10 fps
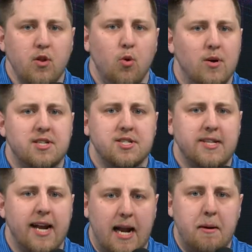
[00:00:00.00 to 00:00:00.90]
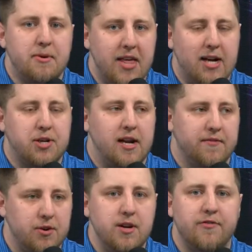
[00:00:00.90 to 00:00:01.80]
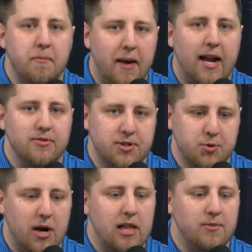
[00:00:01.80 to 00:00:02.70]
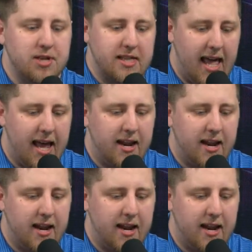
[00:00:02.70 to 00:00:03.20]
was insane. And I remember they actually had a few different battles as well. It was like that.